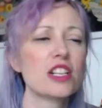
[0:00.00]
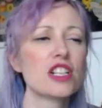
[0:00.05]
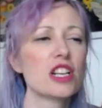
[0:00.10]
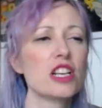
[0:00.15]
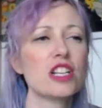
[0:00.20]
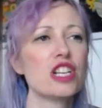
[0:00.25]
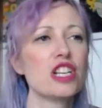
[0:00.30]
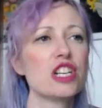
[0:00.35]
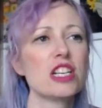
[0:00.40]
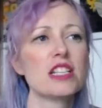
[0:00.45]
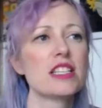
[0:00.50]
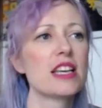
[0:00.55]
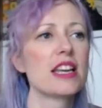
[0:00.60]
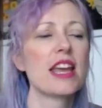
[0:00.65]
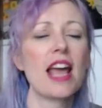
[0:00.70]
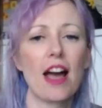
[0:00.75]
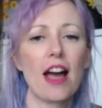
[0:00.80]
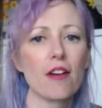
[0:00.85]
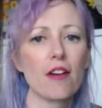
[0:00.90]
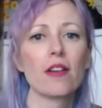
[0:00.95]
initially
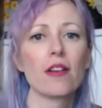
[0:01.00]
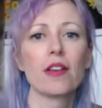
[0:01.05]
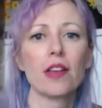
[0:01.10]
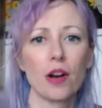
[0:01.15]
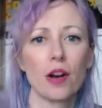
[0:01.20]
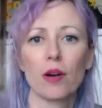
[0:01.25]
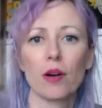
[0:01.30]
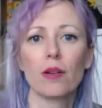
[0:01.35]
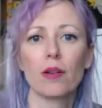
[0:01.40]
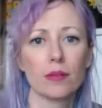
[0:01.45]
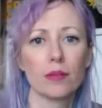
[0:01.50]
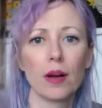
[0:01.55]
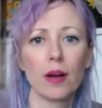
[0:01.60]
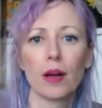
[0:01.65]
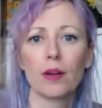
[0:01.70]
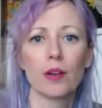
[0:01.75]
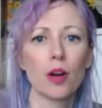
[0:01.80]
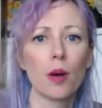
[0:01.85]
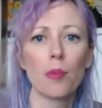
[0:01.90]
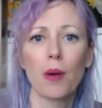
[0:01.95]
she just said, yeah, you
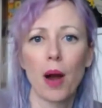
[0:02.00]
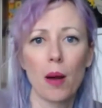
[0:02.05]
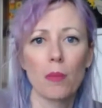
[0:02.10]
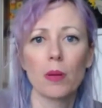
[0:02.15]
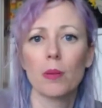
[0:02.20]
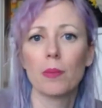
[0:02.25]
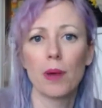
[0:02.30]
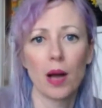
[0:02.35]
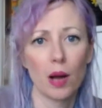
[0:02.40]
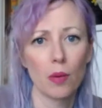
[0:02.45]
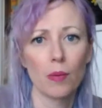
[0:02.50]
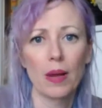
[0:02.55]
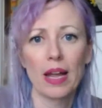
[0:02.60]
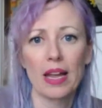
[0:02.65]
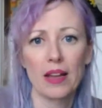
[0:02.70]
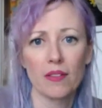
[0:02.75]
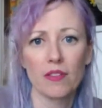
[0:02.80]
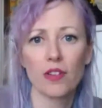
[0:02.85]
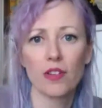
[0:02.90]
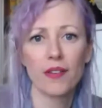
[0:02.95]
know, no problem.
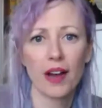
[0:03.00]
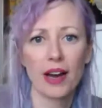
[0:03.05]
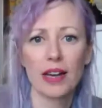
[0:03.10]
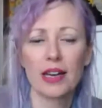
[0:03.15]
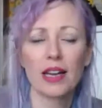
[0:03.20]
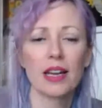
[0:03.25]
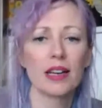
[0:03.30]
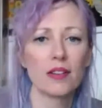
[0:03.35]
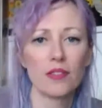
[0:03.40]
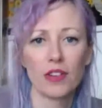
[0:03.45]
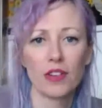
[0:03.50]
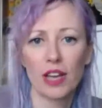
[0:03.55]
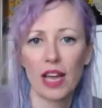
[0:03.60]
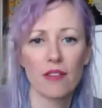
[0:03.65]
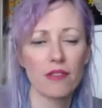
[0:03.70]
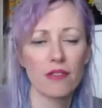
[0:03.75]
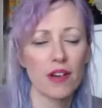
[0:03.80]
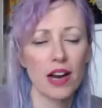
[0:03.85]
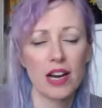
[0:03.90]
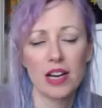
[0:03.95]
I'll wait if you find it.
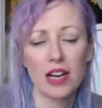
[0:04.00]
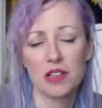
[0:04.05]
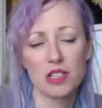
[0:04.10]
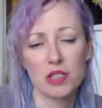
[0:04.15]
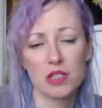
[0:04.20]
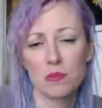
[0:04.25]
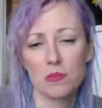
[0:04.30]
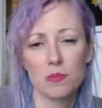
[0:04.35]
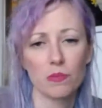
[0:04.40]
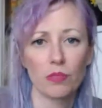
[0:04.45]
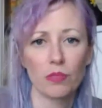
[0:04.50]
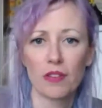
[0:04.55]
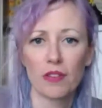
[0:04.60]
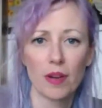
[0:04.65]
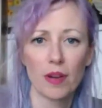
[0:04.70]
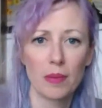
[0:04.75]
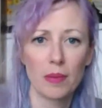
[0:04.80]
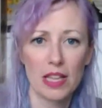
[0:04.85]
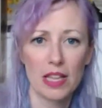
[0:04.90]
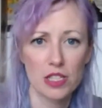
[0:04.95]
And if you can't find it,
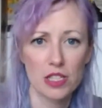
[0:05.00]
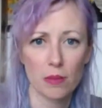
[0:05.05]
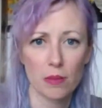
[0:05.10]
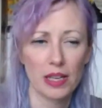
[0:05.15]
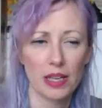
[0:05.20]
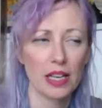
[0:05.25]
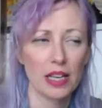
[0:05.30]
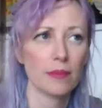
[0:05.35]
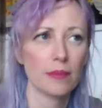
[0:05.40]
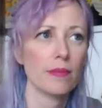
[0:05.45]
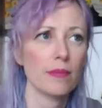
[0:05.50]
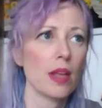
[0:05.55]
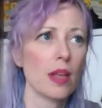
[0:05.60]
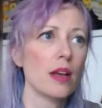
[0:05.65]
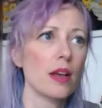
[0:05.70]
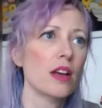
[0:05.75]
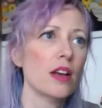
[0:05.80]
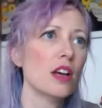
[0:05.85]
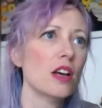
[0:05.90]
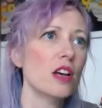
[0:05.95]
just refund me. That's no big
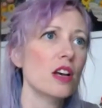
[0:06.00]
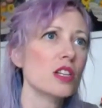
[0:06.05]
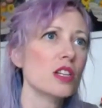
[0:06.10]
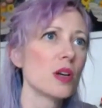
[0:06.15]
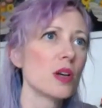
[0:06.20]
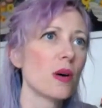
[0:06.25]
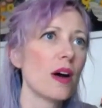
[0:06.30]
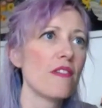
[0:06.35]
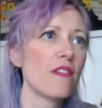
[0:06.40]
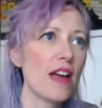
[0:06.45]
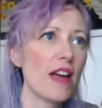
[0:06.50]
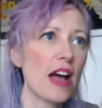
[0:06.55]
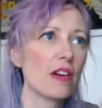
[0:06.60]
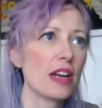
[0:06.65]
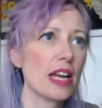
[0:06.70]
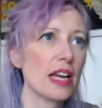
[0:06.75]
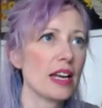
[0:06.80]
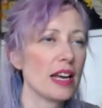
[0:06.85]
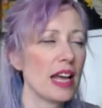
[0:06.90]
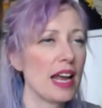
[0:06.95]
deal. So
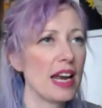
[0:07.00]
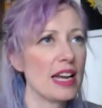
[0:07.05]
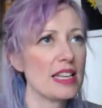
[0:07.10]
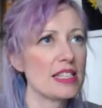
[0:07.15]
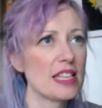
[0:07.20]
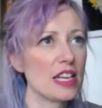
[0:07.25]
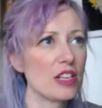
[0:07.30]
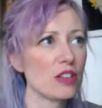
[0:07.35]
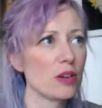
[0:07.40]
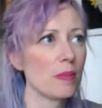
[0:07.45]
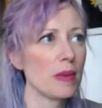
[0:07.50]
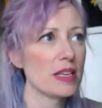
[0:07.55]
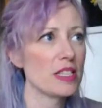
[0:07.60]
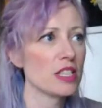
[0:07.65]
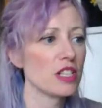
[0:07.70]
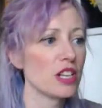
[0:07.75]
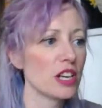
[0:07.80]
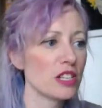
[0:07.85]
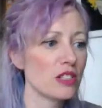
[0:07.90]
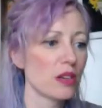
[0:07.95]
I found it, and I
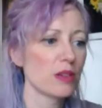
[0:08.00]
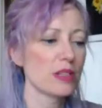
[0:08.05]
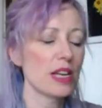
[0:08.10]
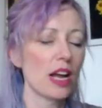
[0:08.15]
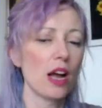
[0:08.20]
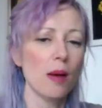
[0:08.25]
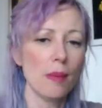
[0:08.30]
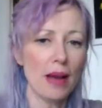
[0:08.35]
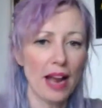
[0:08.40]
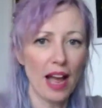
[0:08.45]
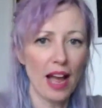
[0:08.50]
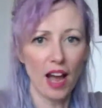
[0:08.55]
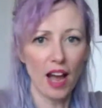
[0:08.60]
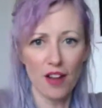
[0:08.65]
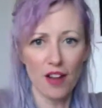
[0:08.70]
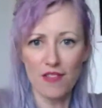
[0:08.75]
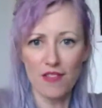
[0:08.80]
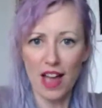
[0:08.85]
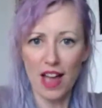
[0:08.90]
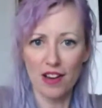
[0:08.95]
sent her a message yesterday. I was like, oh
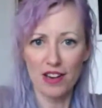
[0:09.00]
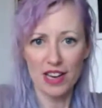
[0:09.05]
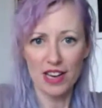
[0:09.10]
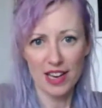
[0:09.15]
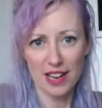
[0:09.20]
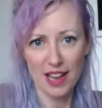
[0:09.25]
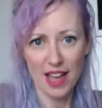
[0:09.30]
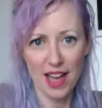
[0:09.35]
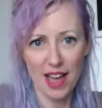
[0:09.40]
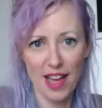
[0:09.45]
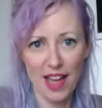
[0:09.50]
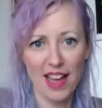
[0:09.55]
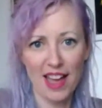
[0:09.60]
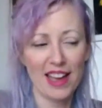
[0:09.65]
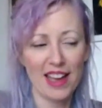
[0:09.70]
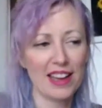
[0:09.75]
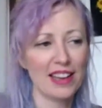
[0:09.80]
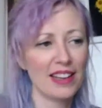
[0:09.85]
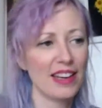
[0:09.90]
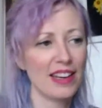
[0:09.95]
my God, I found it,
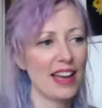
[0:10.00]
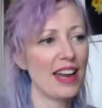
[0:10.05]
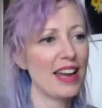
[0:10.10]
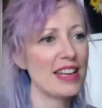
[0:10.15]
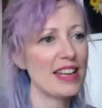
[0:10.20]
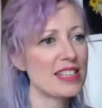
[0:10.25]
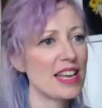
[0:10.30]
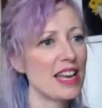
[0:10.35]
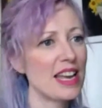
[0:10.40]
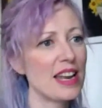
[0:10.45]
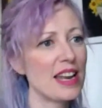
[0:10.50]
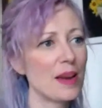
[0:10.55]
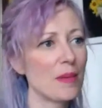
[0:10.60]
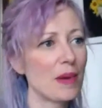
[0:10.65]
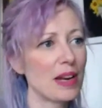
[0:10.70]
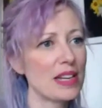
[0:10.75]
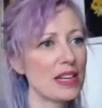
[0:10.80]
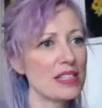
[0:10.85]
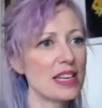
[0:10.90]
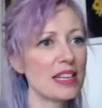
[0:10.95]
yay. And I
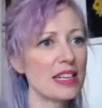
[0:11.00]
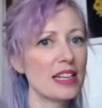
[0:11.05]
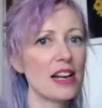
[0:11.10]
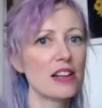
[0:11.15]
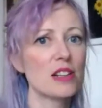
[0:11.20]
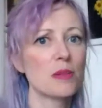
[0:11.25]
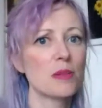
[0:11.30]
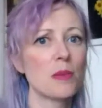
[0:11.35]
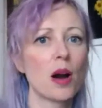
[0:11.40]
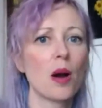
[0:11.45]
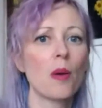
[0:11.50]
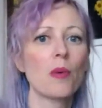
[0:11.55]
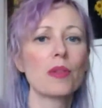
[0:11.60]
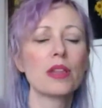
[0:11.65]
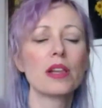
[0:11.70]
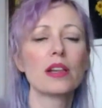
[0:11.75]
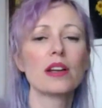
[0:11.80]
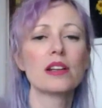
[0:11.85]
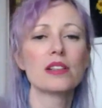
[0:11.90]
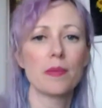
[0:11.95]
said, I'm going to send it out
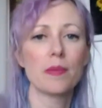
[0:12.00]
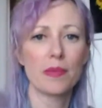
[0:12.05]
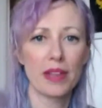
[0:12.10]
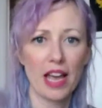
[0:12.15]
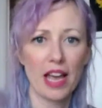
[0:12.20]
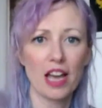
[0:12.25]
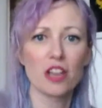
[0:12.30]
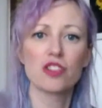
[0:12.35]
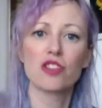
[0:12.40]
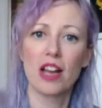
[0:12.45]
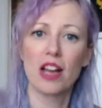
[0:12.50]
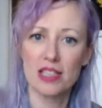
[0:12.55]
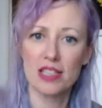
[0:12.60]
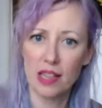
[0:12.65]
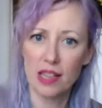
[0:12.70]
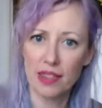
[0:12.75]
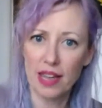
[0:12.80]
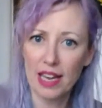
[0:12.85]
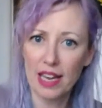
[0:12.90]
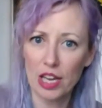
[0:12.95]
tomorrow with a little something
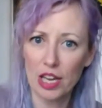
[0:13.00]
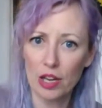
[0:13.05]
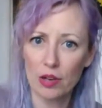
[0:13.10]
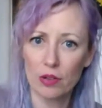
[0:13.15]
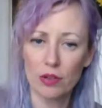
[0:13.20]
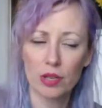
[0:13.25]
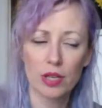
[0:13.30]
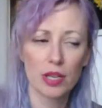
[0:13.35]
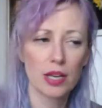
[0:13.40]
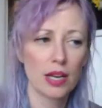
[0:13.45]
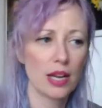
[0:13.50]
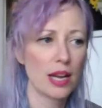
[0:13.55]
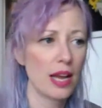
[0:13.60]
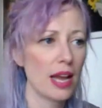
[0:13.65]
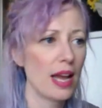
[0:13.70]
extra as a thank you.